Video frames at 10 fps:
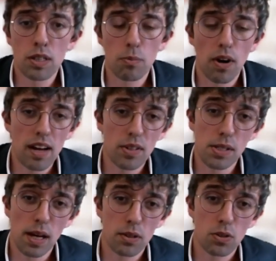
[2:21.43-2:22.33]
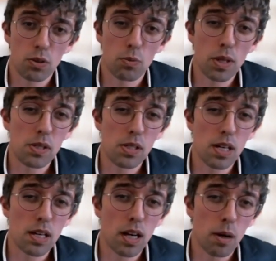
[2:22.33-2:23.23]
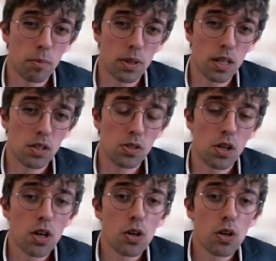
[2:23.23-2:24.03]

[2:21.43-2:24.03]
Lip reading: in the private sector, we see companies